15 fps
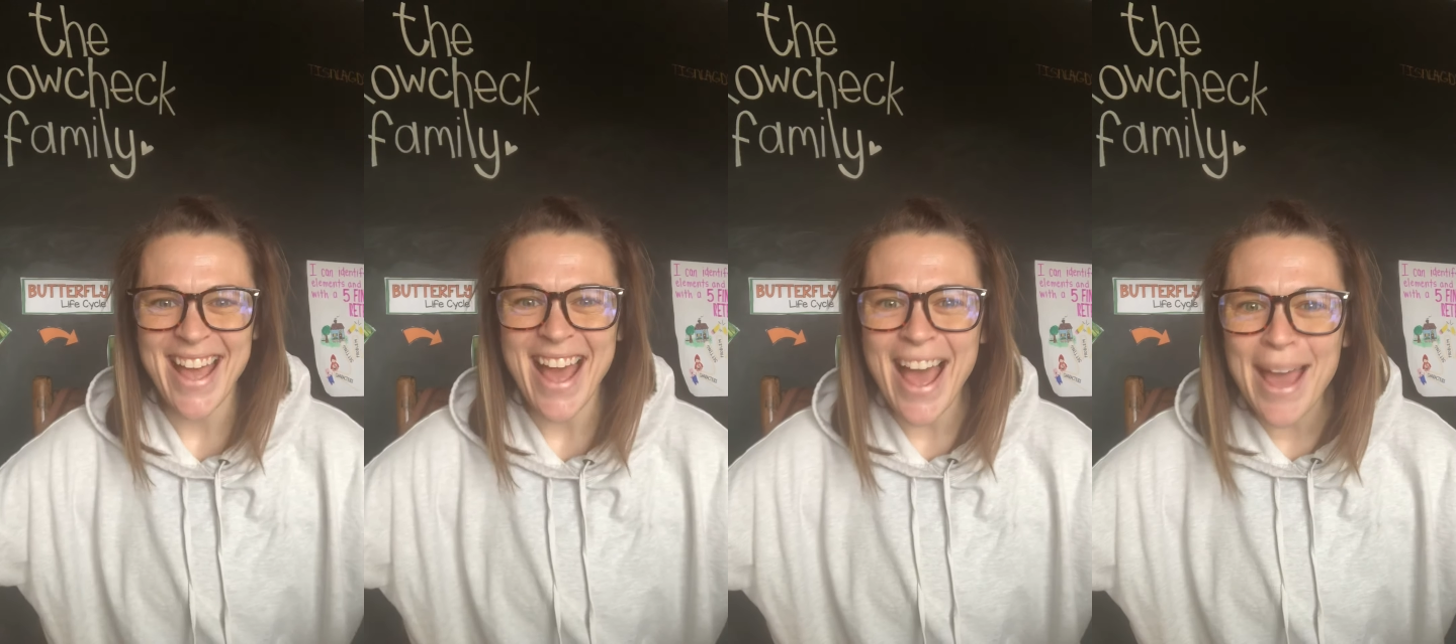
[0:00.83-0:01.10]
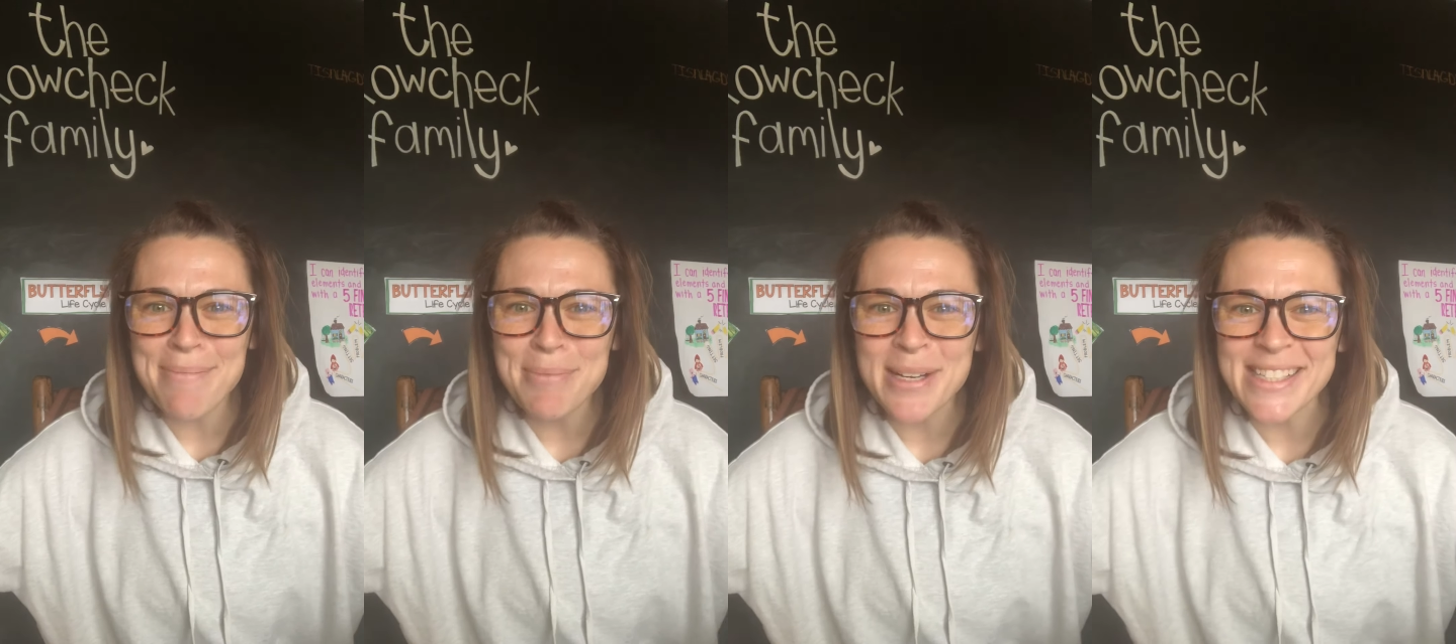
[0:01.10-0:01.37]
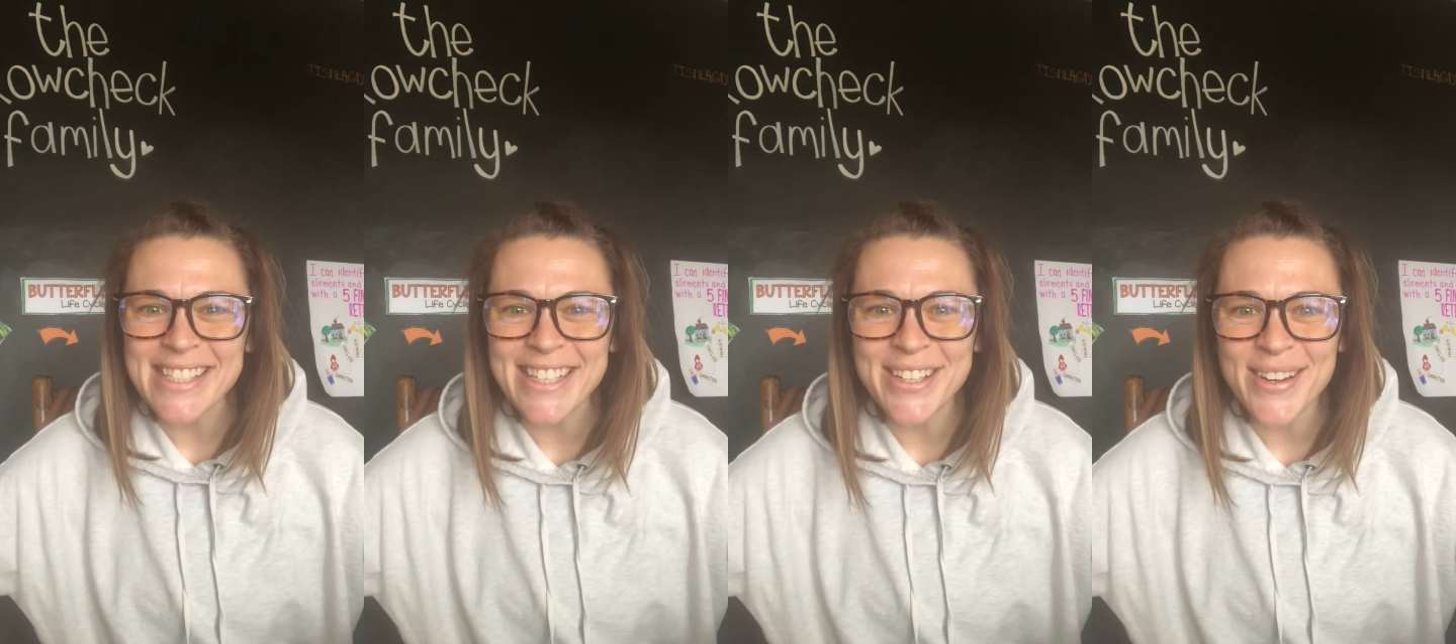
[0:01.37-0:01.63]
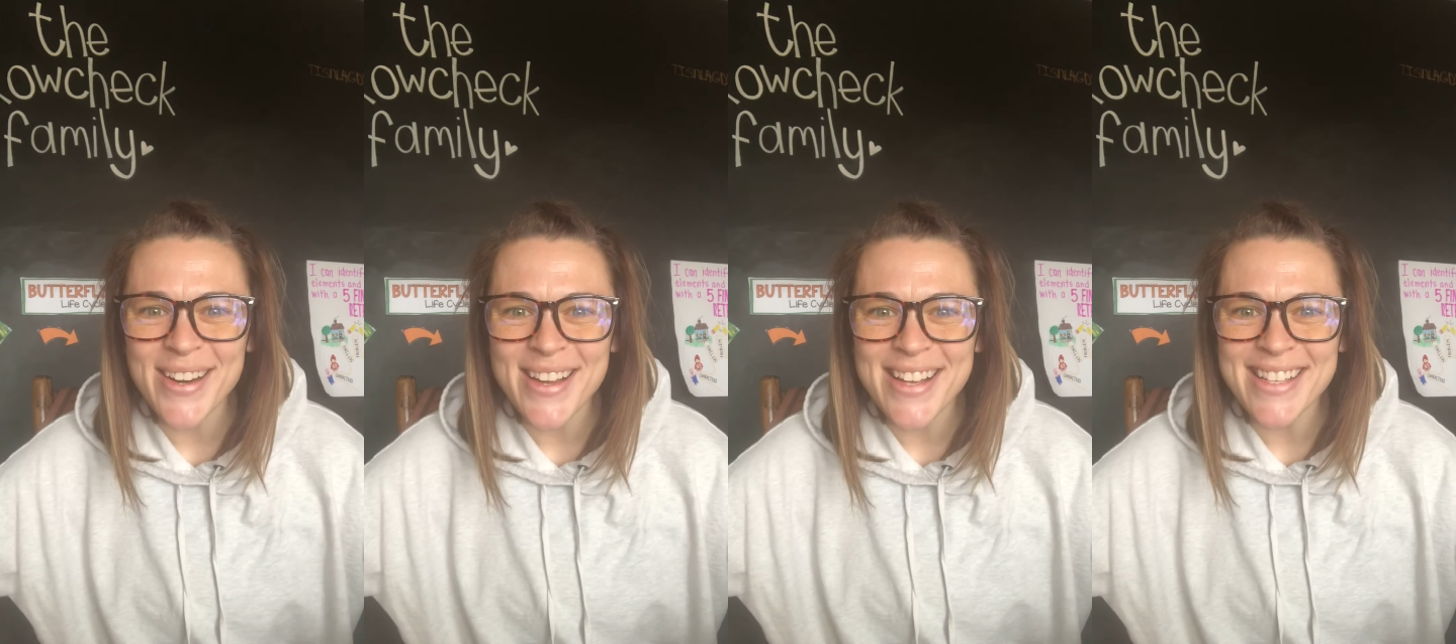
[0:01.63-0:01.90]
Hi boys and
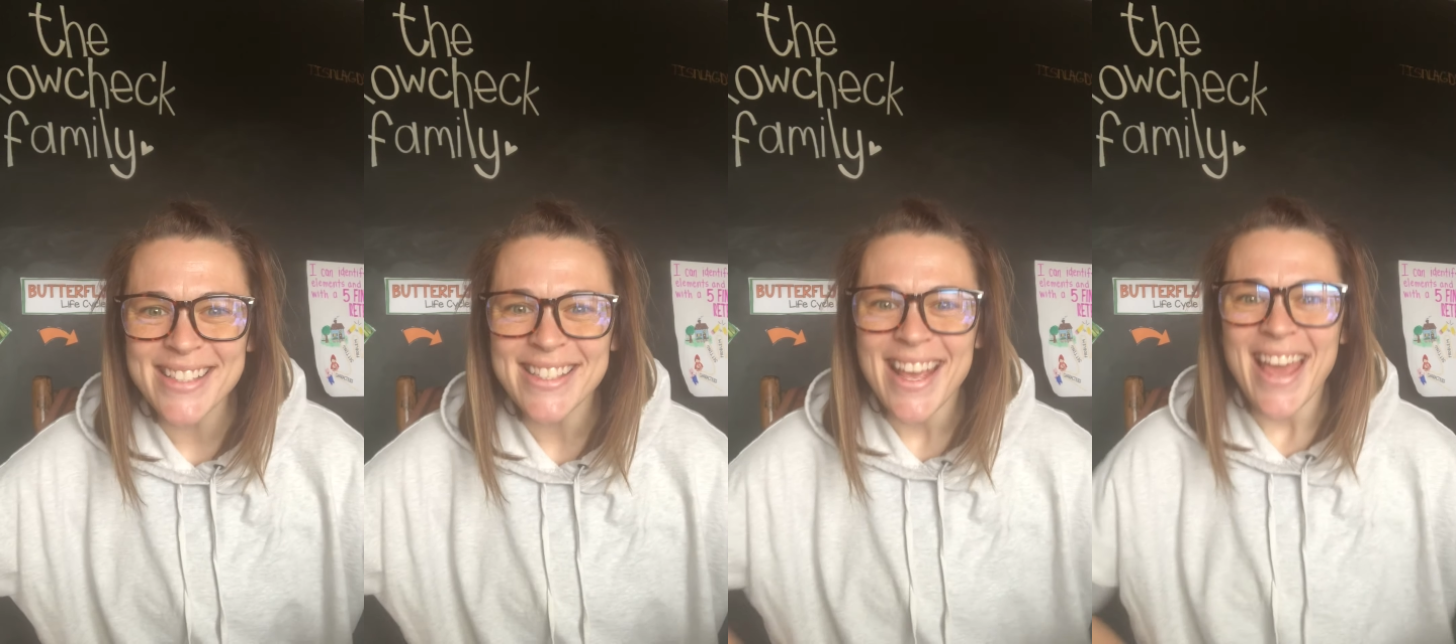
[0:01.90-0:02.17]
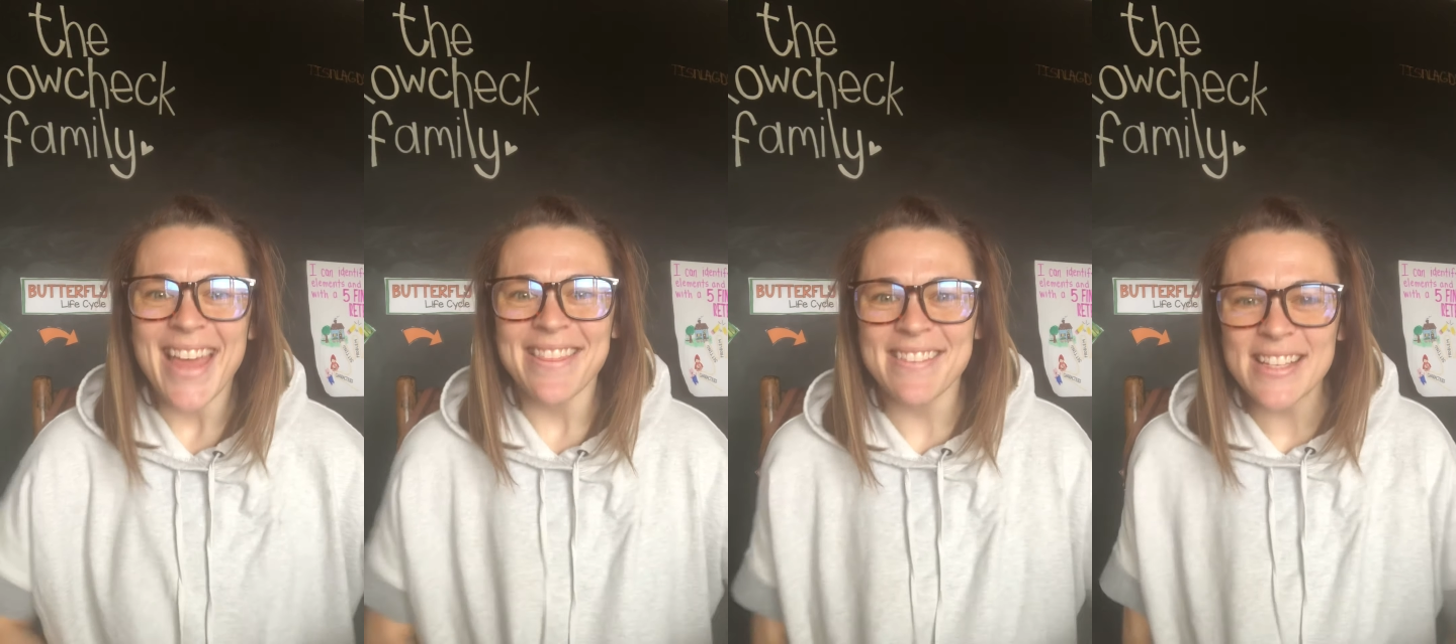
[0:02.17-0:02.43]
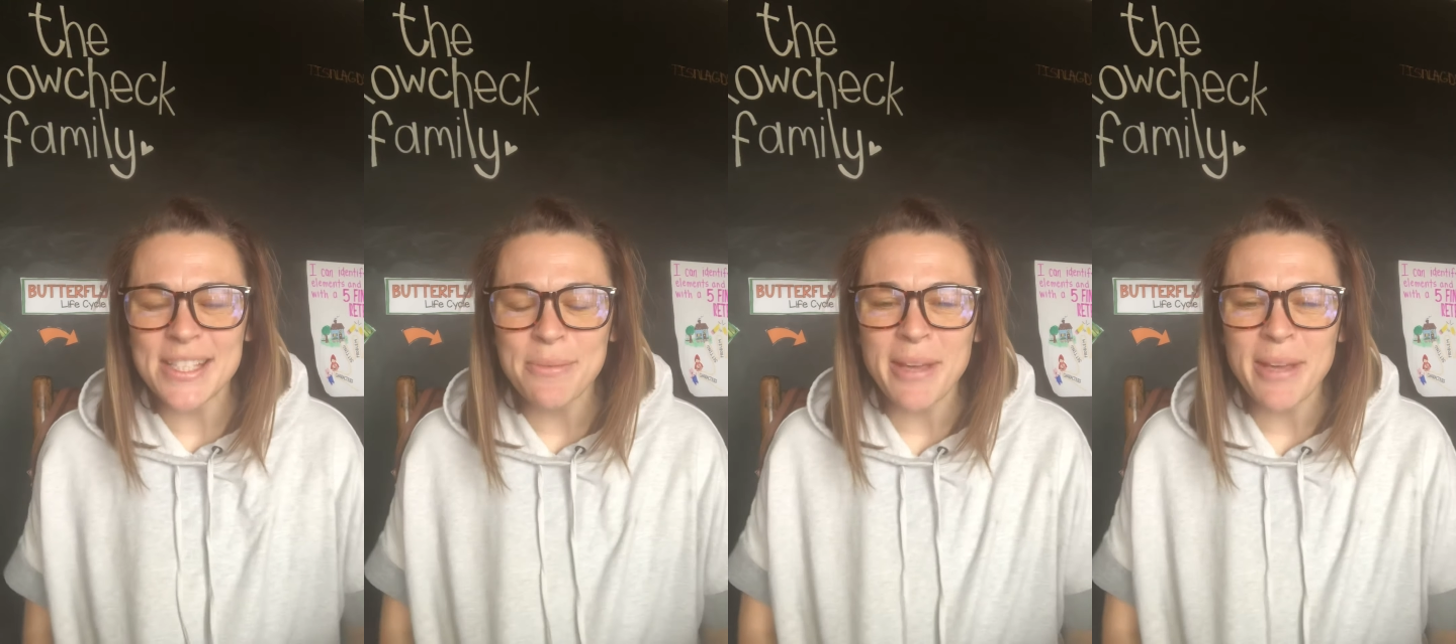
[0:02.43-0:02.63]
girls. This